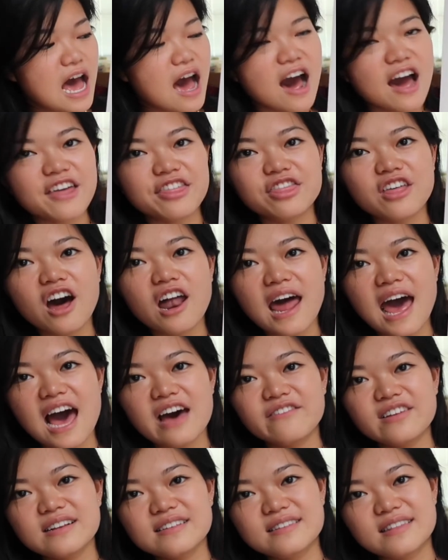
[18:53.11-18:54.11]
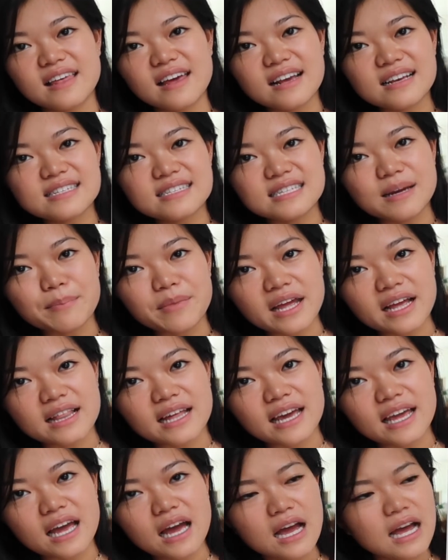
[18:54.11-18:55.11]
I thought having this, something
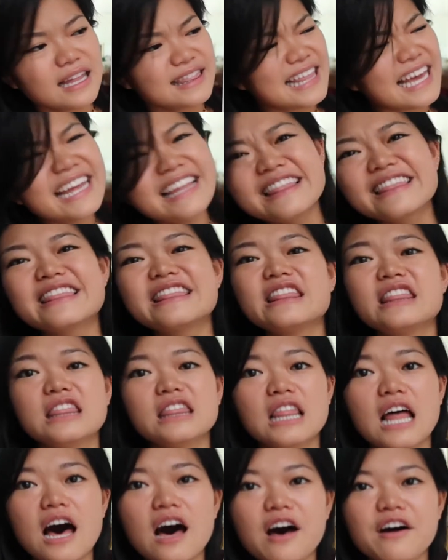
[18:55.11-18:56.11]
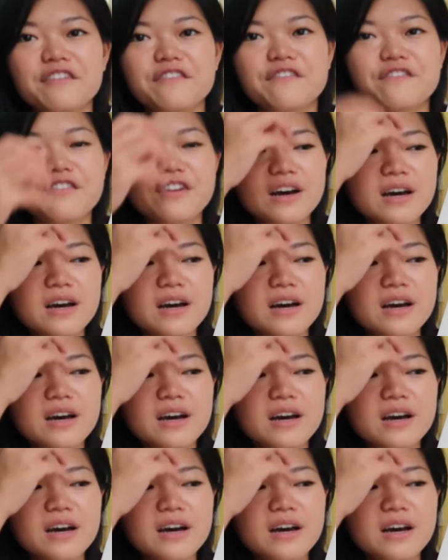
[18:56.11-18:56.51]
like, they love